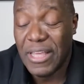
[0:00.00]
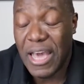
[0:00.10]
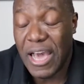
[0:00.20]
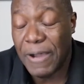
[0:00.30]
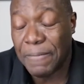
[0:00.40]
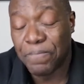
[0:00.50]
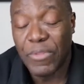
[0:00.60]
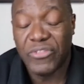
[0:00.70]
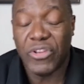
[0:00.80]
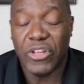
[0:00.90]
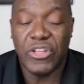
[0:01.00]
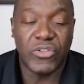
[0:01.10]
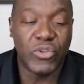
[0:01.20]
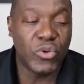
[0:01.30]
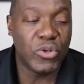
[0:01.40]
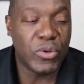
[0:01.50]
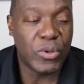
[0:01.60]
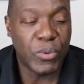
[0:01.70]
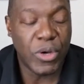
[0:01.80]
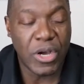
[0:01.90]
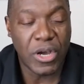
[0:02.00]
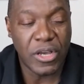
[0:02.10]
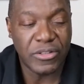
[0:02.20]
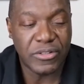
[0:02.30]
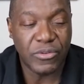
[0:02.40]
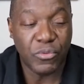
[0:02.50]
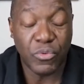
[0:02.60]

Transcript: Um, so this dude was